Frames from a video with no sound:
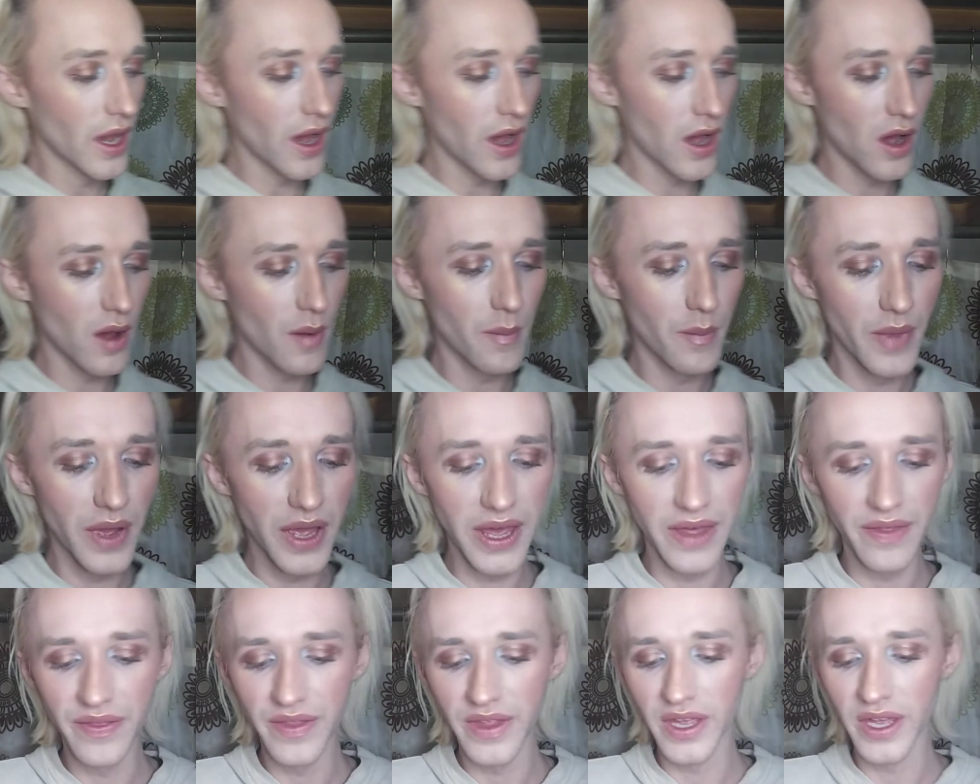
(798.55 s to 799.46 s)

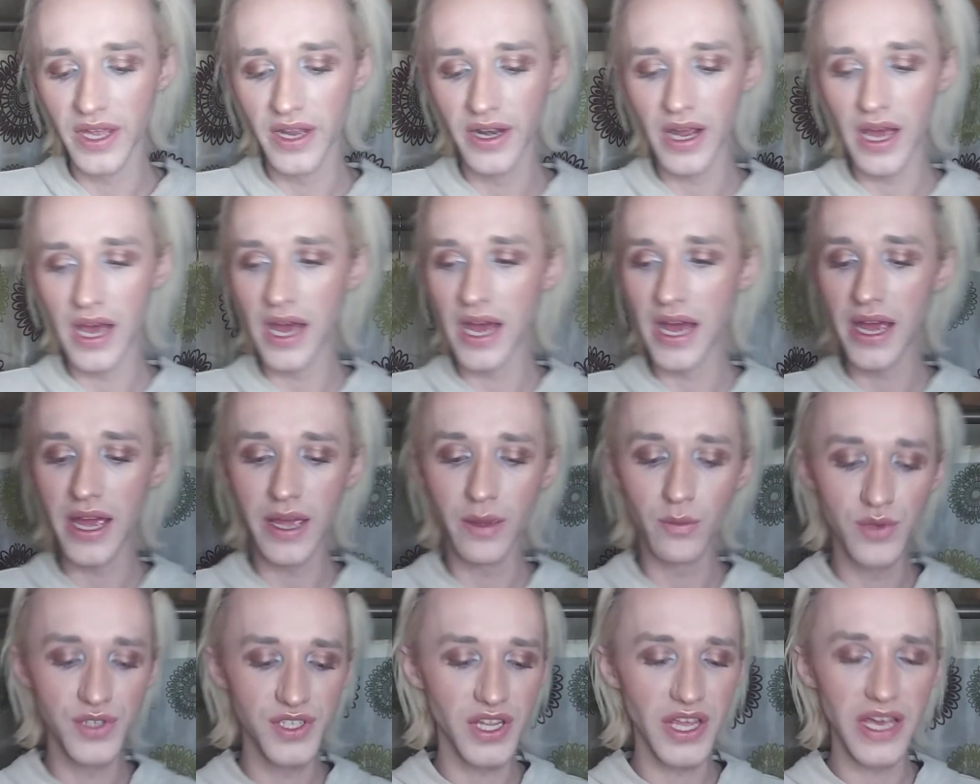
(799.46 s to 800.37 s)
And then I
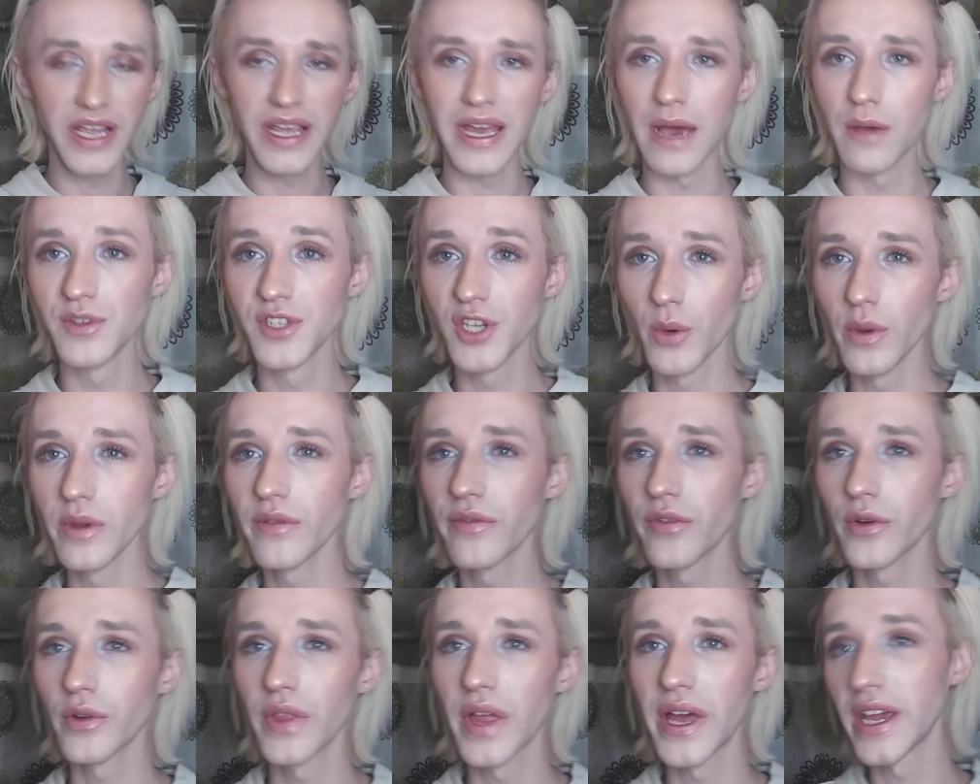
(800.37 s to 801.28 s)
was going
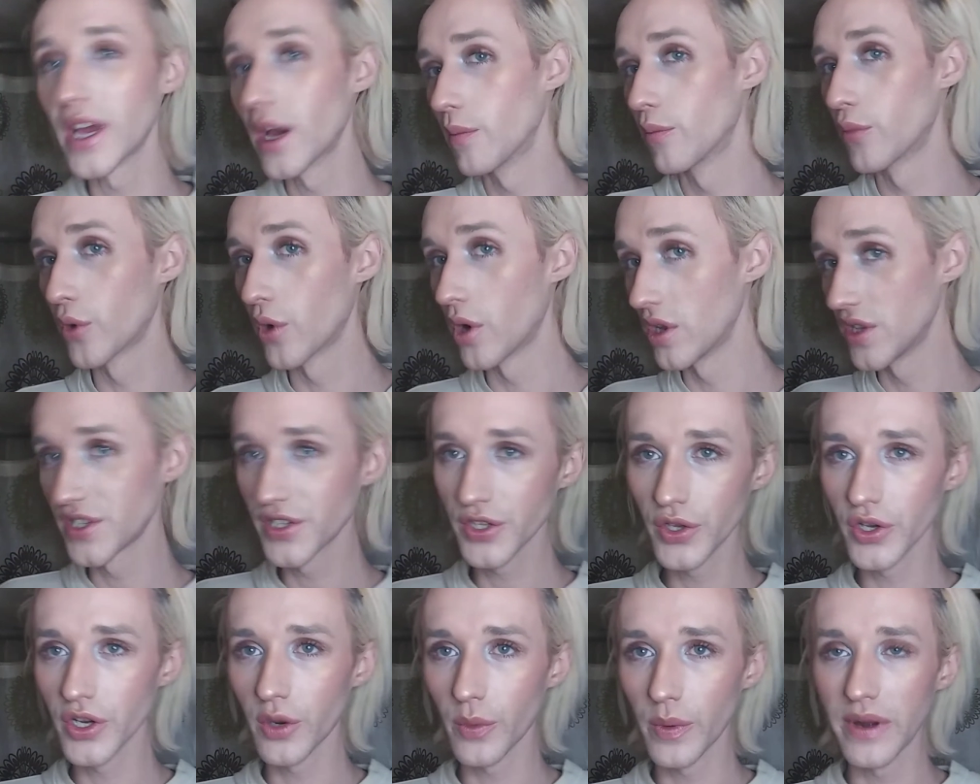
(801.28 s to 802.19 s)
for a bronze
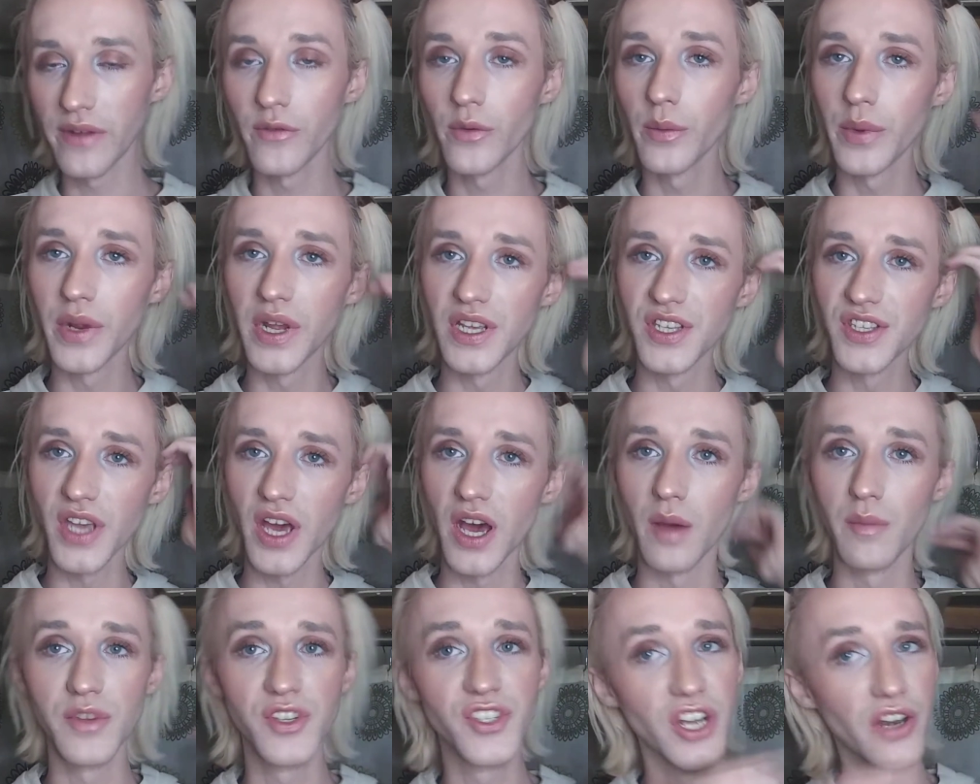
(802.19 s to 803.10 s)
look or whatever, because
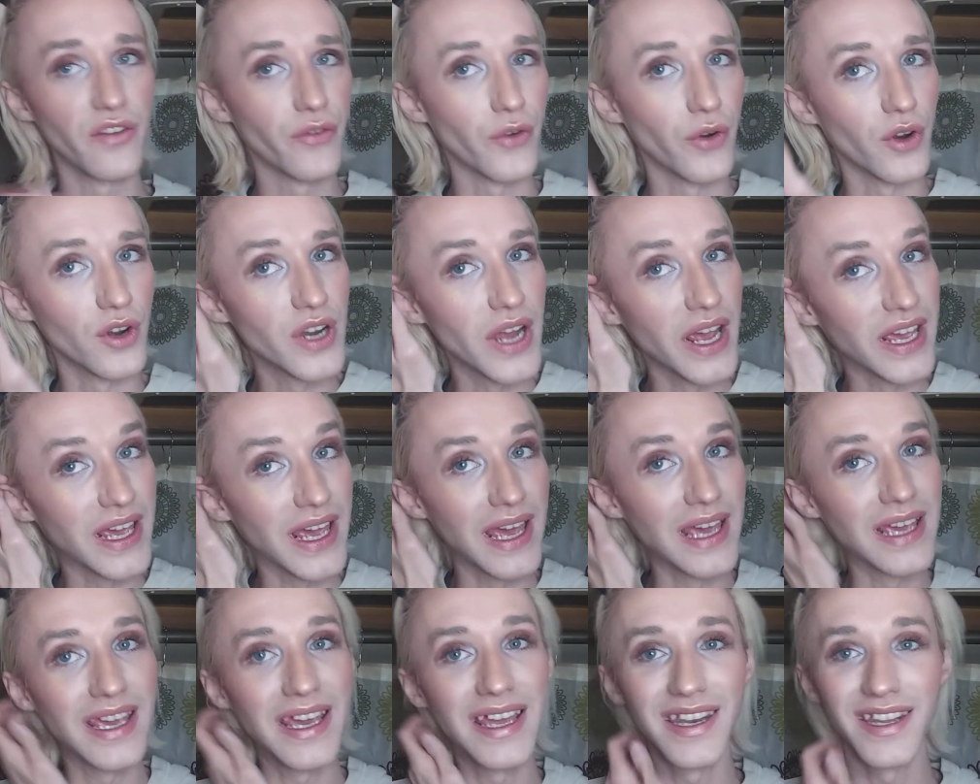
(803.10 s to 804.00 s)
Jennifer,
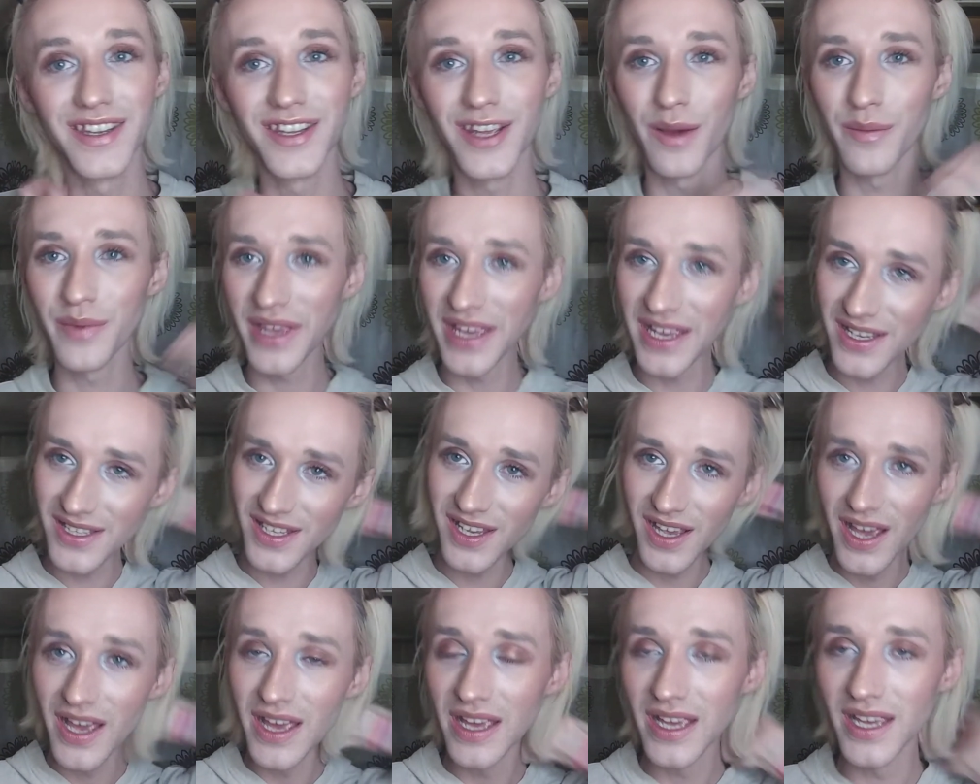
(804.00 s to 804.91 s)
aka Candied Cupcakes,
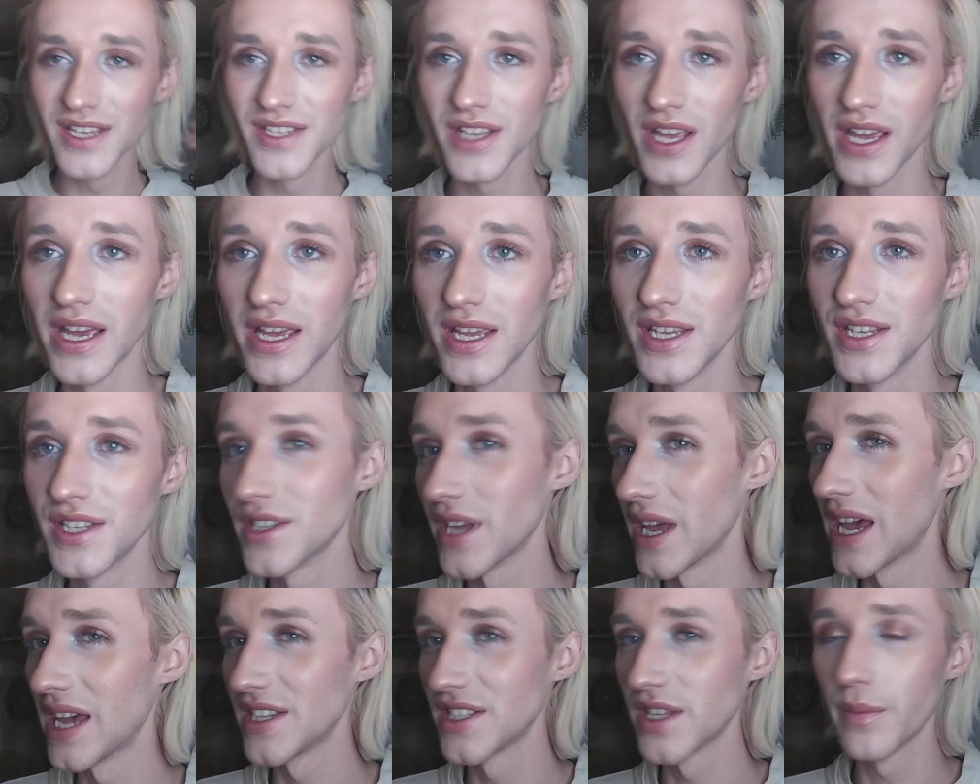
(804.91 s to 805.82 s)

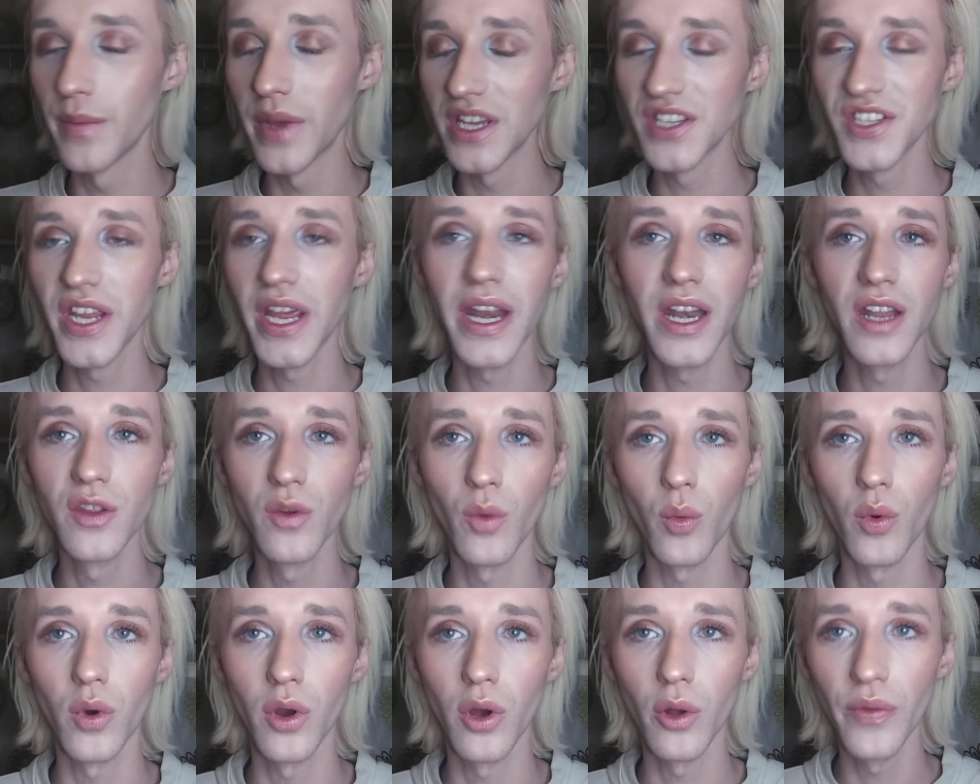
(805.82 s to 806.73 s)
has the best hand in the
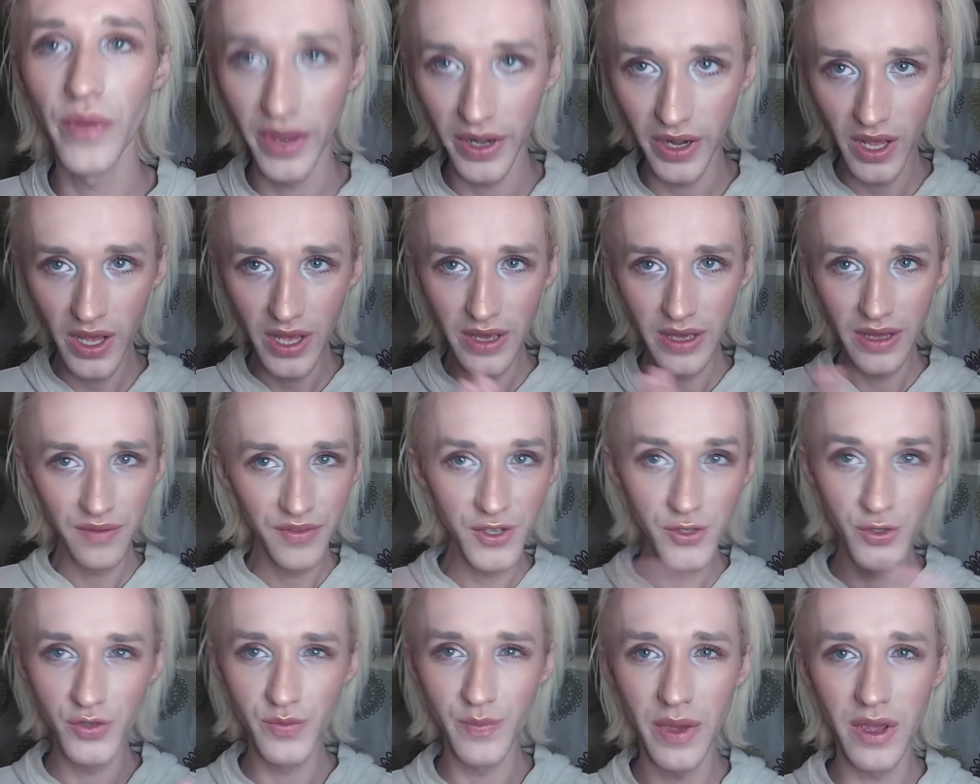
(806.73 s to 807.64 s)
world, and
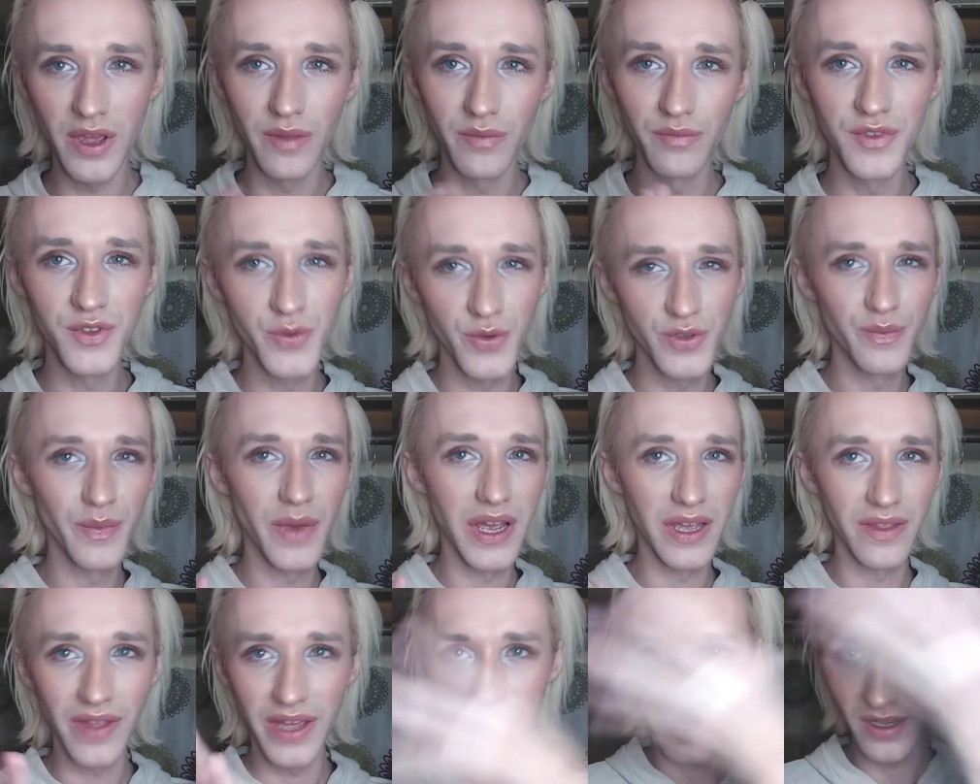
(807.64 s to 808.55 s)
this was my,